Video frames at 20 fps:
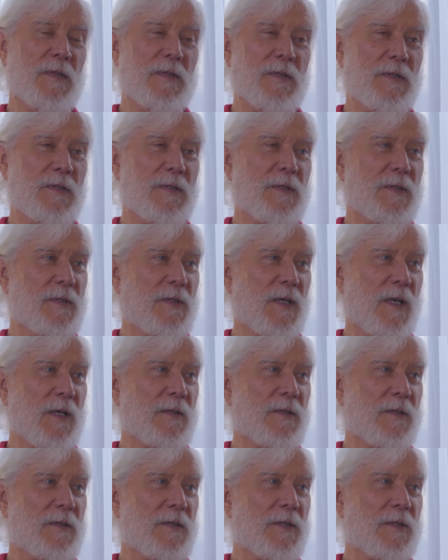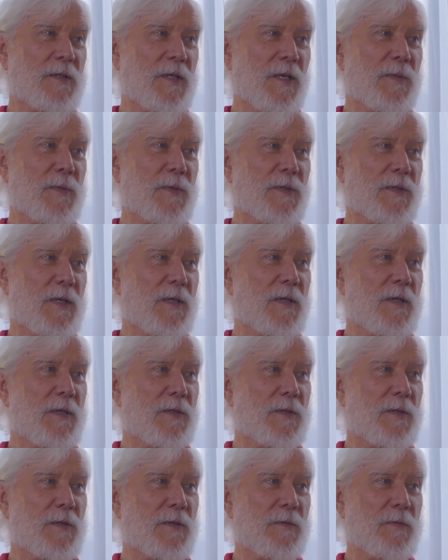This is exactly the same as saying
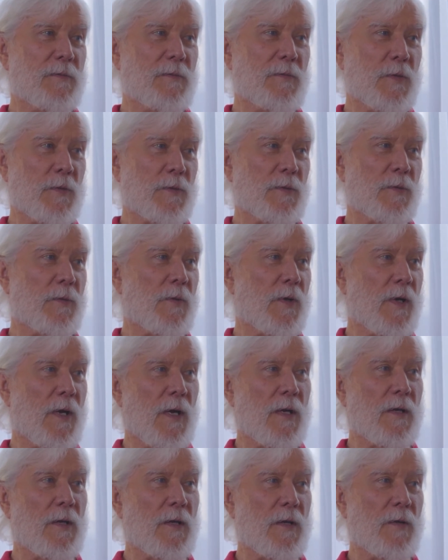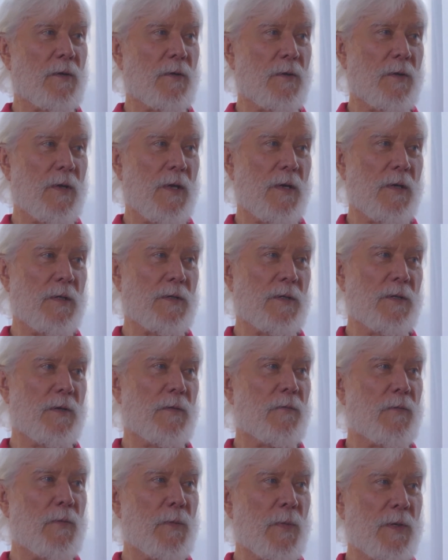it's a virtual reality, or that it's an
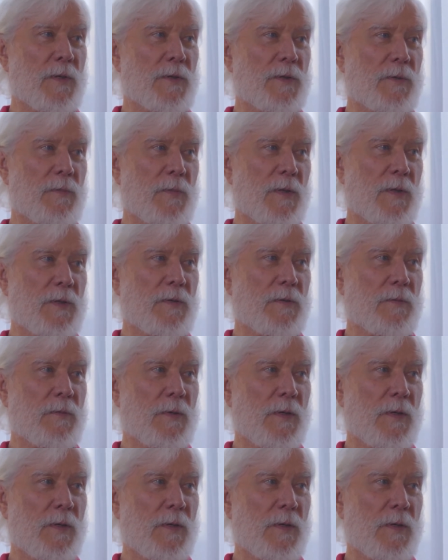information-based